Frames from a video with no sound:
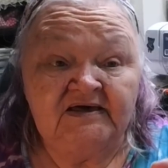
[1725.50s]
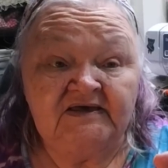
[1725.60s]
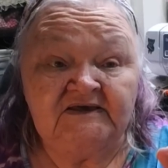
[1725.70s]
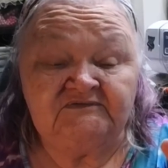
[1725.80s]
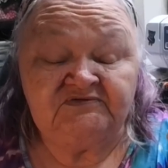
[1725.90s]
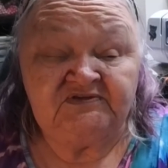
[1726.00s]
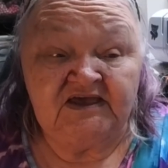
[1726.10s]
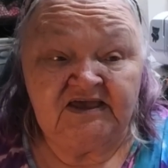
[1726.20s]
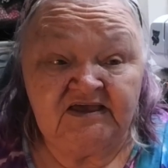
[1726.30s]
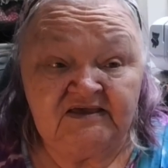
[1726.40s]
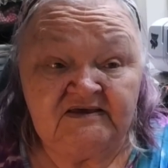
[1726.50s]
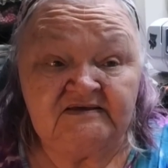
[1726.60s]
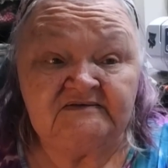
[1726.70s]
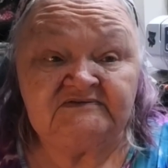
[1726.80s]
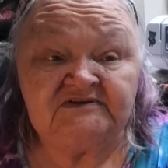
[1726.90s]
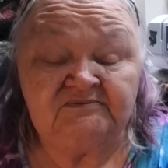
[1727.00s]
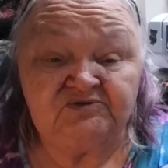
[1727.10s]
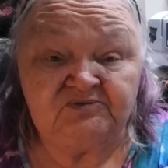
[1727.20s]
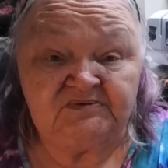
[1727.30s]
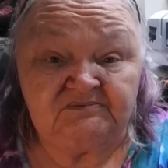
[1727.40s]
If they seemed
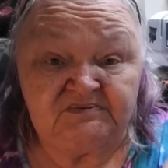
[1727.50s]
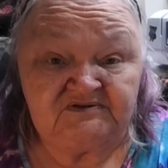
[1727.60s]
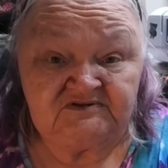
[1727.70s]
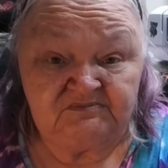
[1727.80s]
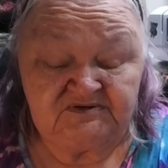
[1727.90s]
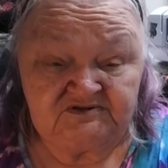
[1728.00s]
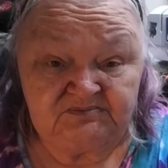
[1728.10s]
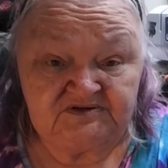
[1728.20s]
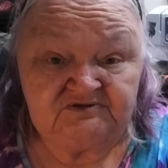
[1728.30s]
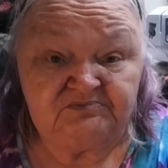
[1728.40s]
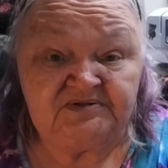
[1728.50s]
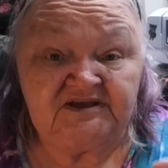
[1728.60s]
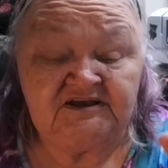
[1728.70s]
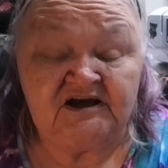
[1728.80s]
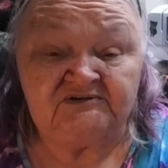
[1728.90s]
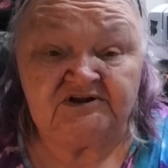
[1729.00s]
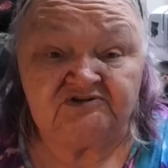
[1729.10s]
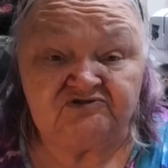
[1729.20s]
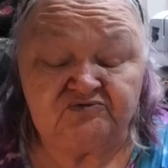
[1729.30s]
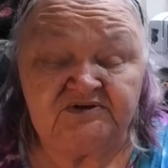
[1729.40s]
to be busy playing out on the
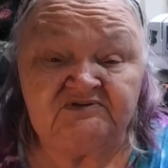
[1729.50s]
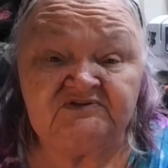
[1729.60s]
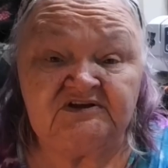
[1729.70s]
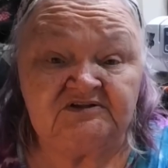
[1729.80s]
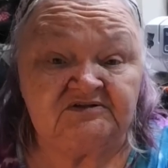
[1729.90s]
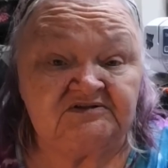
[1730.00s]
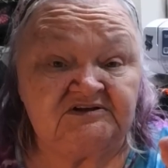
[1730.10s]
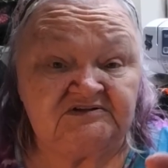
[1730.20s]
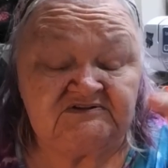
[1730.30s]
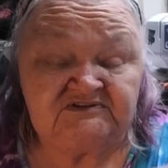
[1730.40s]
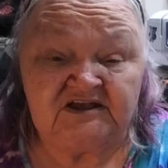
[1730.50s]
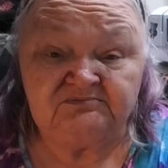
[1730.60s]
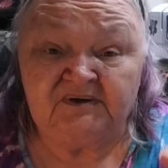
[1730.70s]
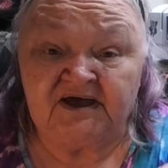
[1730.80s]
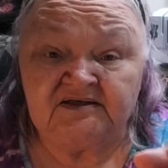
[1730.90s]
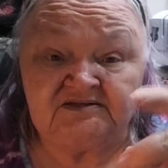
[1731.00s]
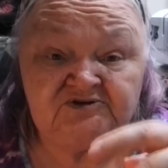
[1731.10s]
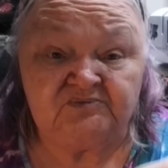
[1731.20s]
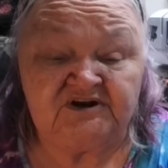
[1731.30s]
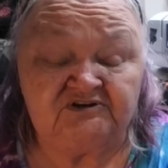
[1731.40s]
swing set and in the sand pile
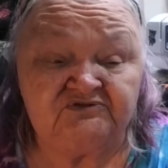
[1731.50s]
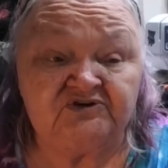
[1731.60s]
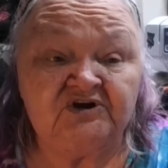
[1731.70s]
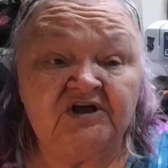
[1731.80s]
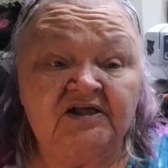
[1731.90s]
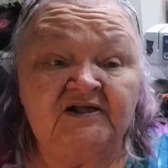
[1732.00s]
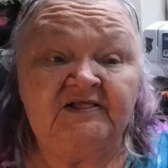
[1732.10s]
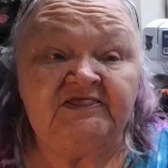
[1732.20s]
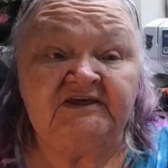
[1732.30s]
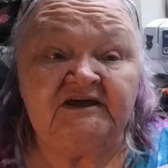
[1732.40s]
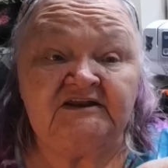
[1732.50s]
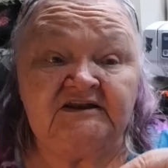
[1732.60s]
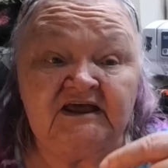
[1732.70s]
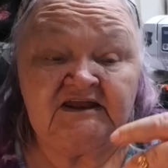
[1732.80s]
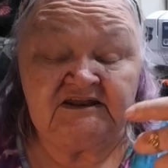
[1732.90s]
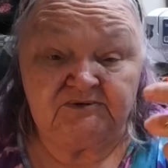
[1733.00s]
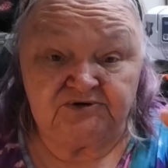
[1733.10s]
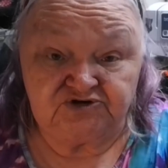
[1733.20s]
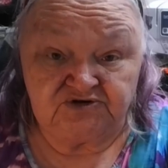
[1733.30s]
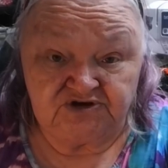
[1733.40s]
and whatever, and they were
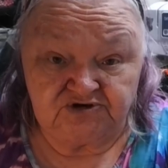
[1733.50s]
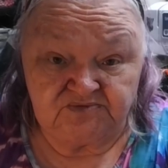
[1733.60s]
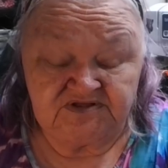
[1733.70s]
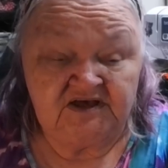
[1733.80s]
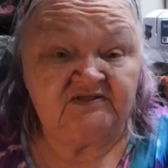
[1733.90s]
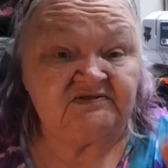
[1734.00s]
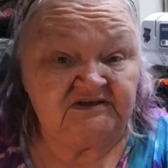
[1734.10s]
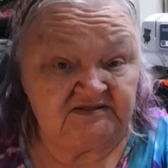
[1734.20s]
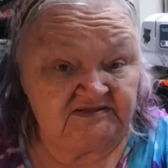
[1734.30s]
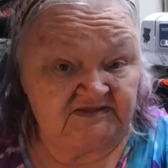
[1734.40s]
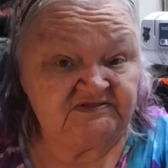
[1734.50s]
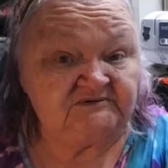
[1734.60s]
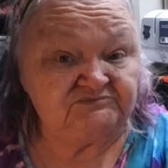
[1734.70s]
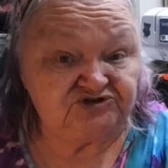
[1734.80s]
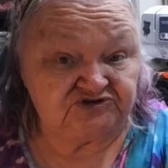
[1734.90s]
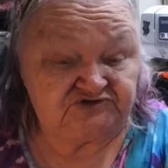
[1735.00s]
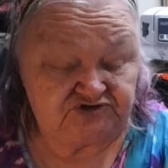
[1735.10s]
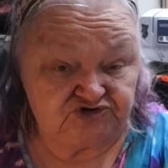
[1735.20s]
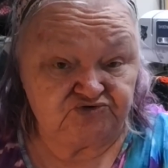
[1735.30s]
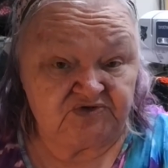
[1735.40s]
doing good with that, they let them just
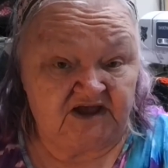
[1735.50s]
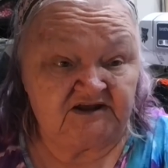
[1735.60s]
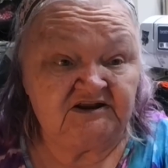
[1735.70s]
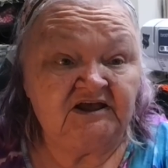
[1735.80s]
do that.